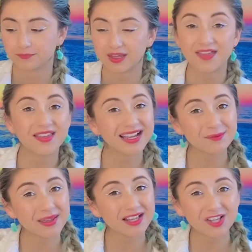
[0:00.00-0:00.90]
And that can
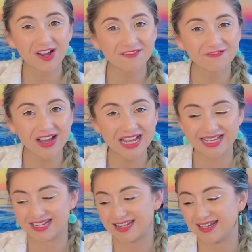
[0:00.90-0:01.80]
be a lot of fun.